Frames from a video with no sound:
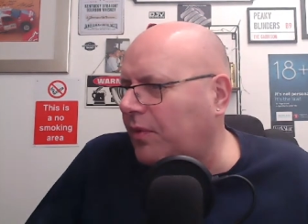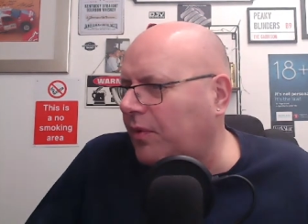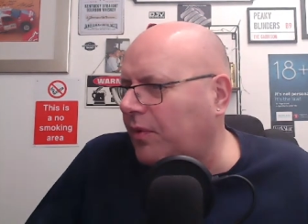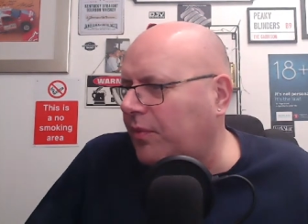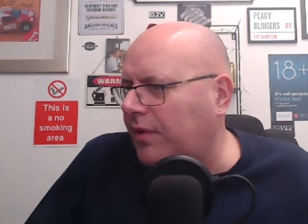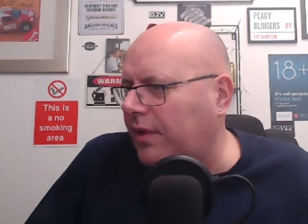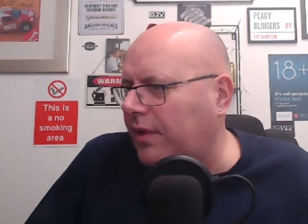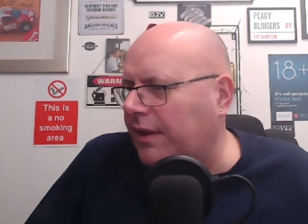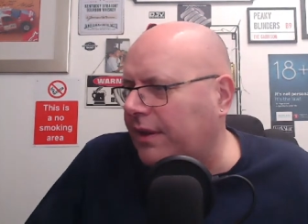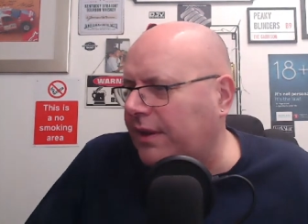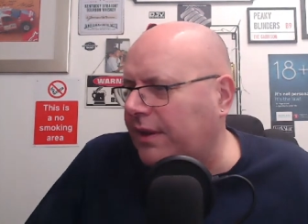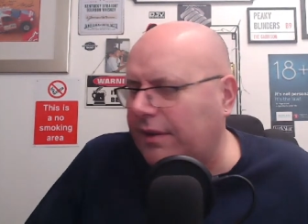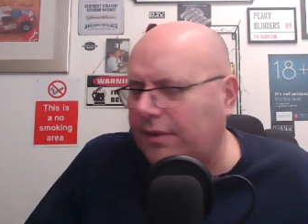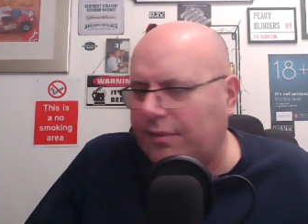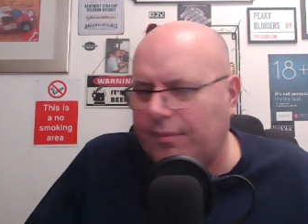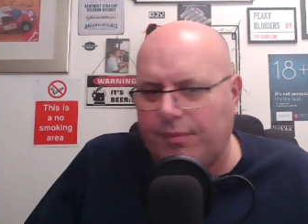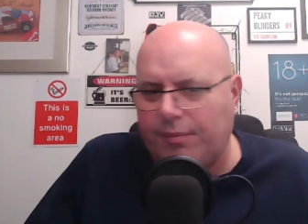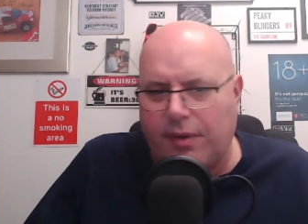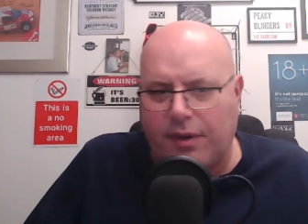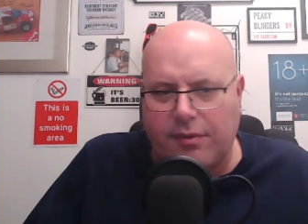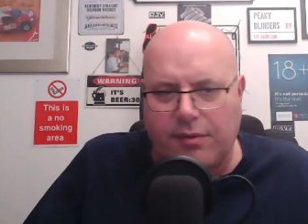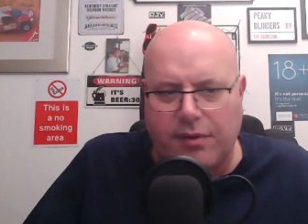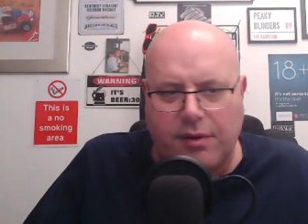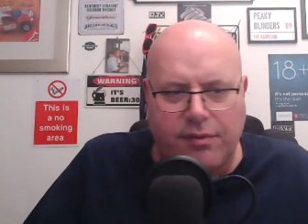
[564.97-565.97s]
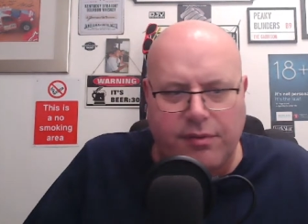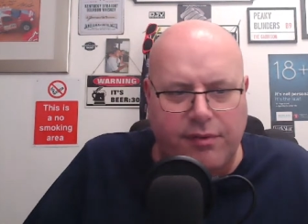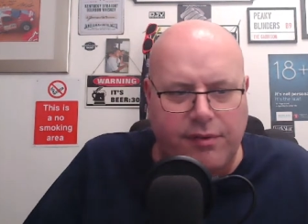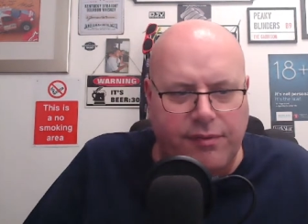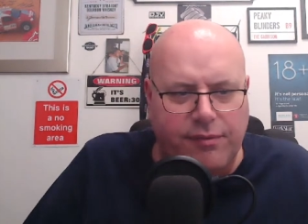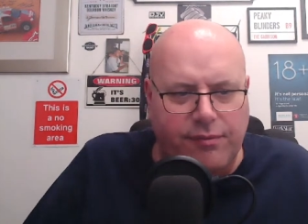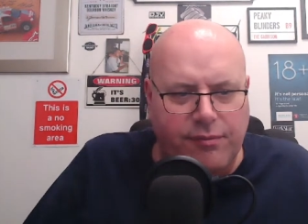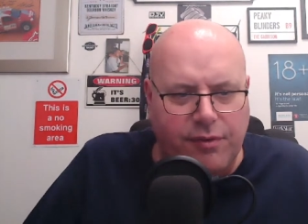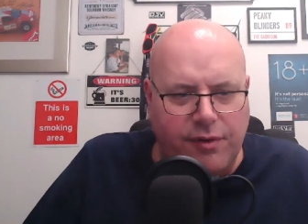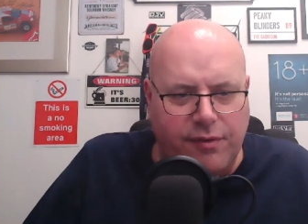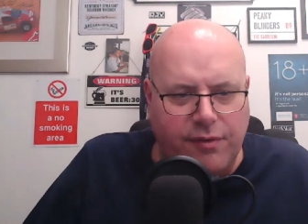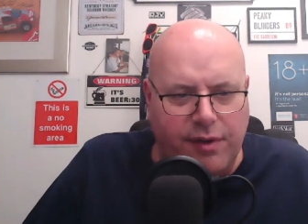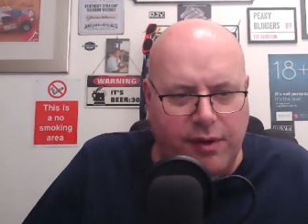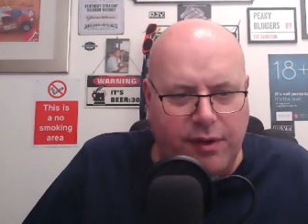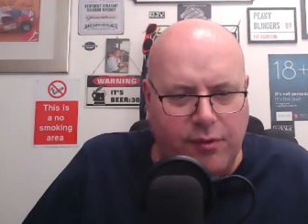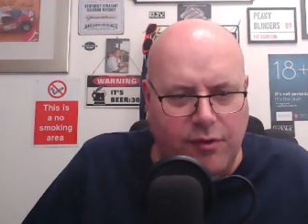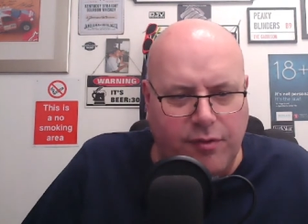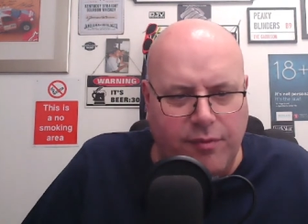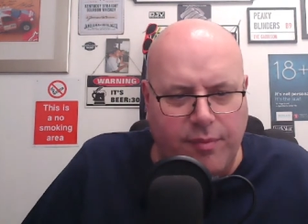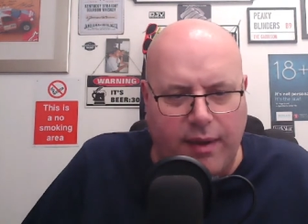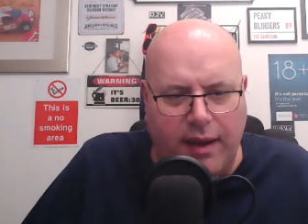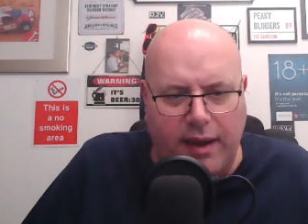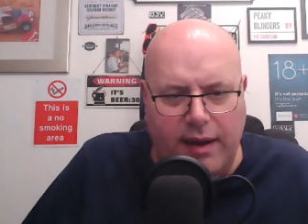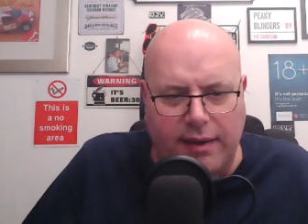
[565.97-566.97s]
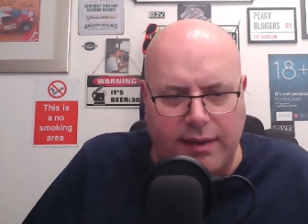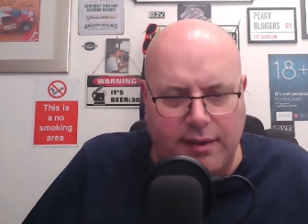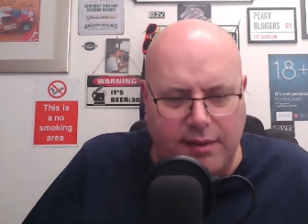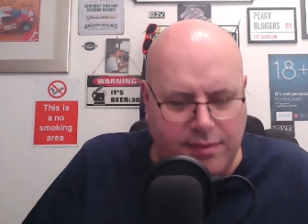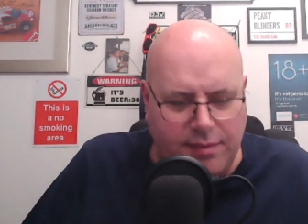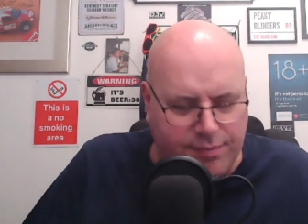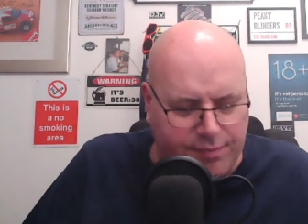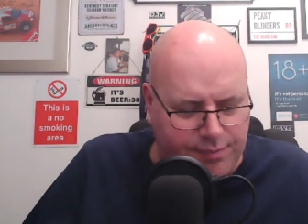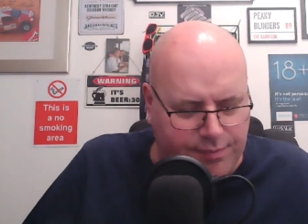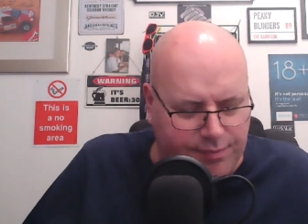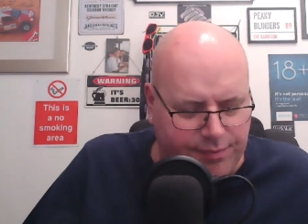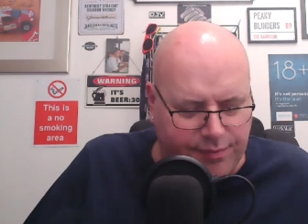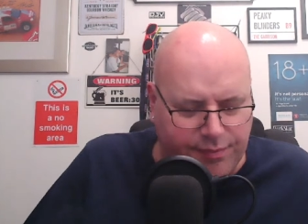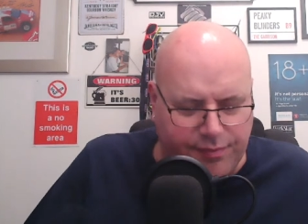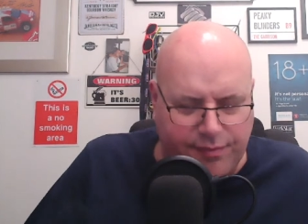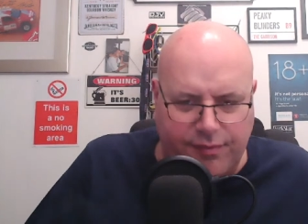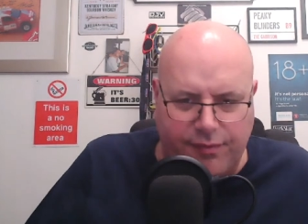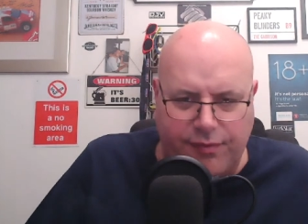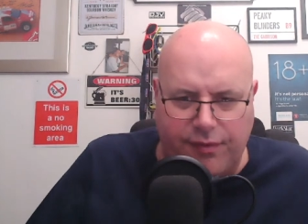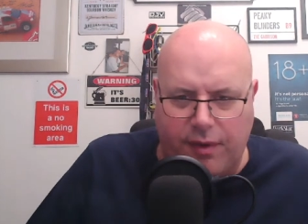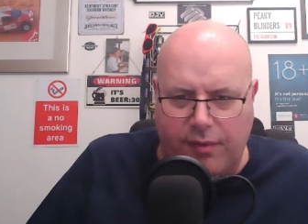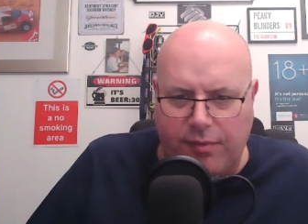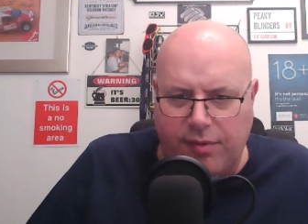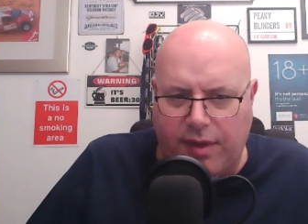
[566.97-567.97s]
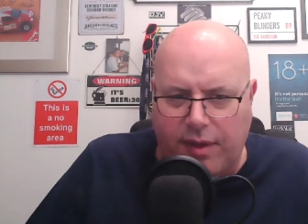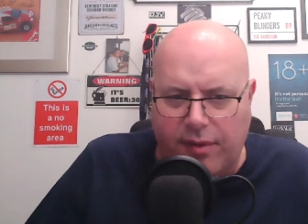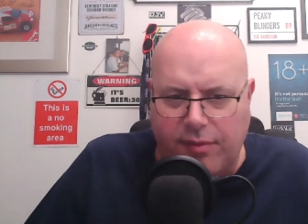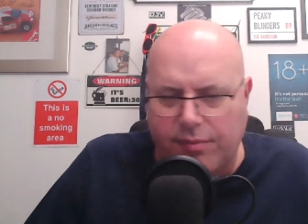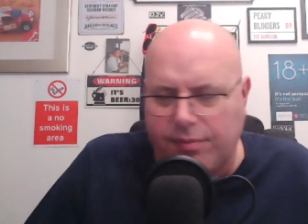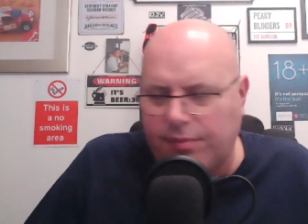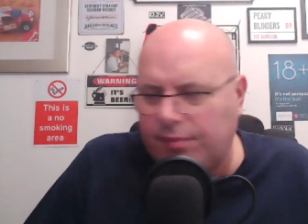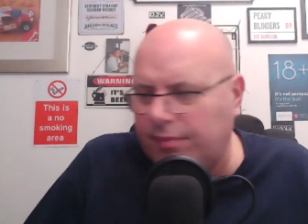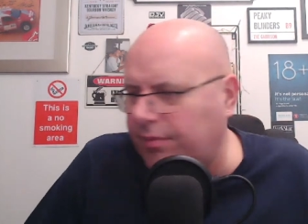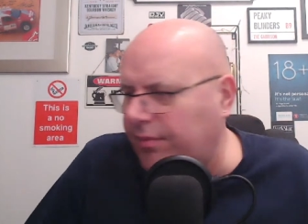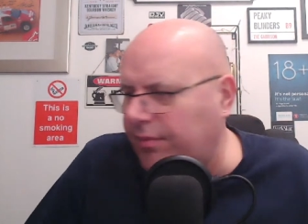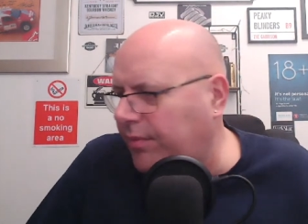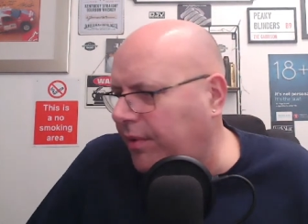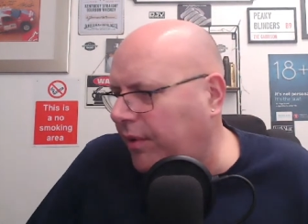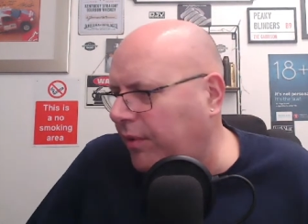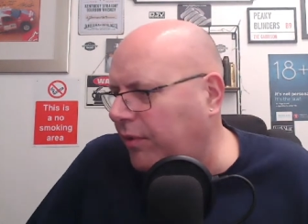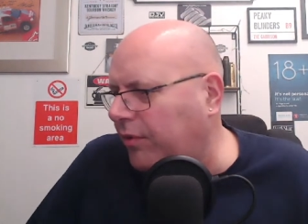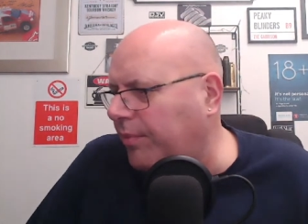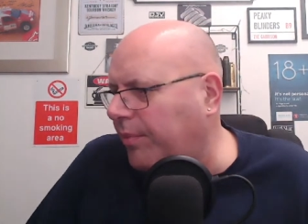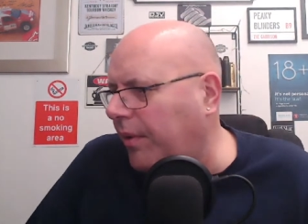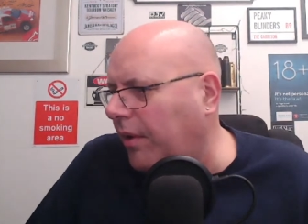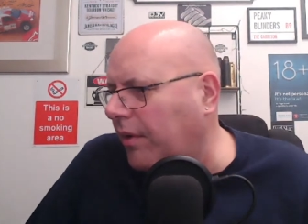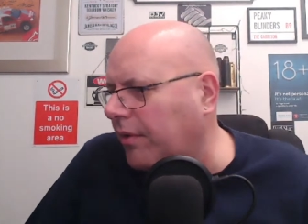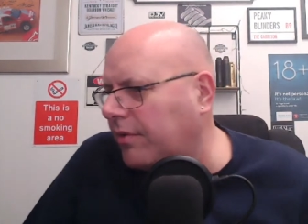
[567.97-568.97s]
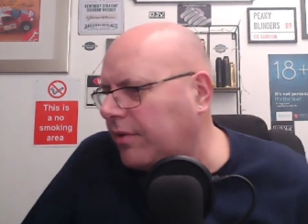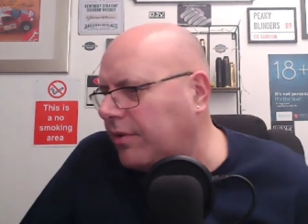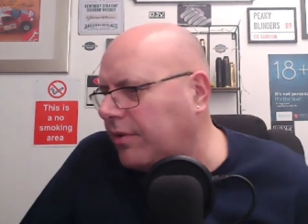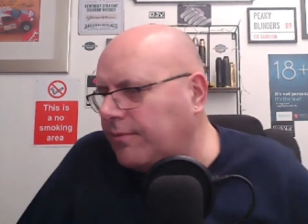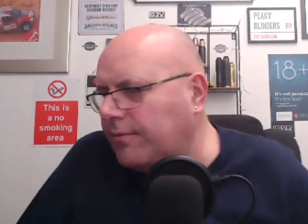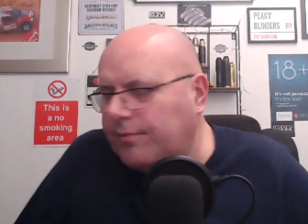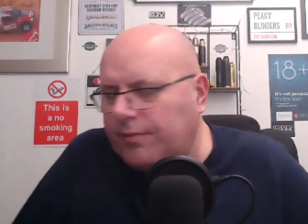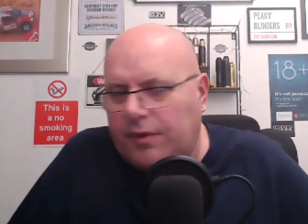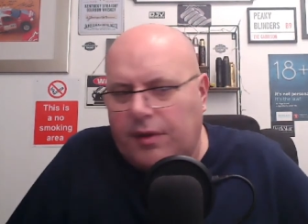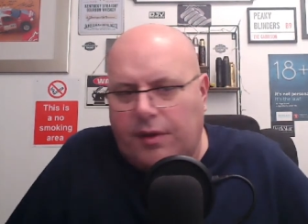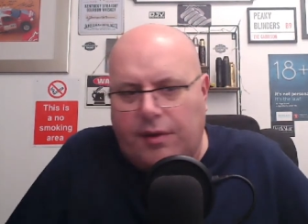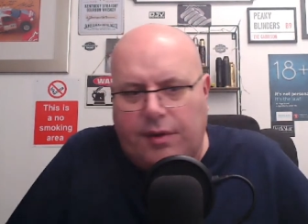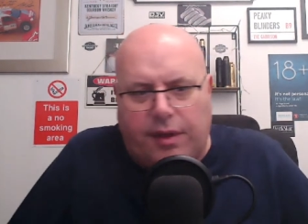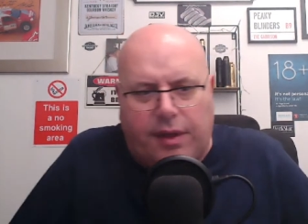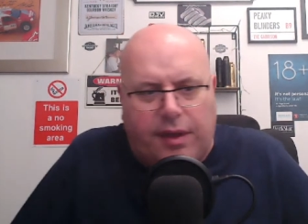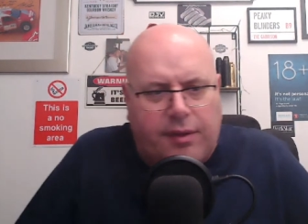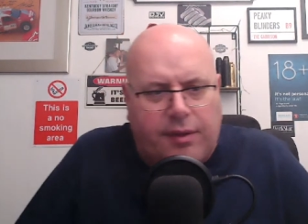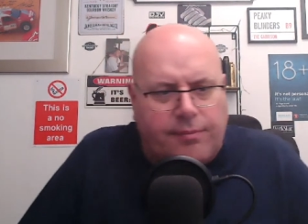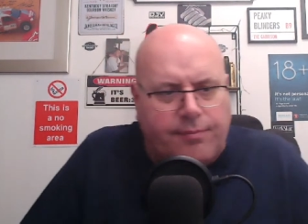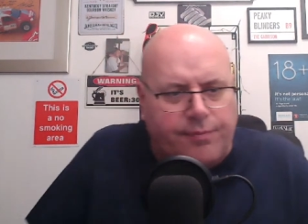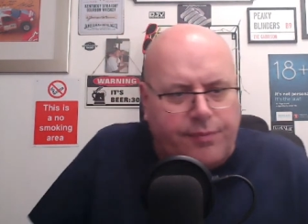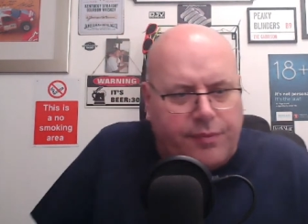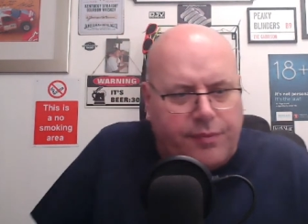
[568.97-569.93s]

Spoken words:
I did a review of my little photo booth box on here,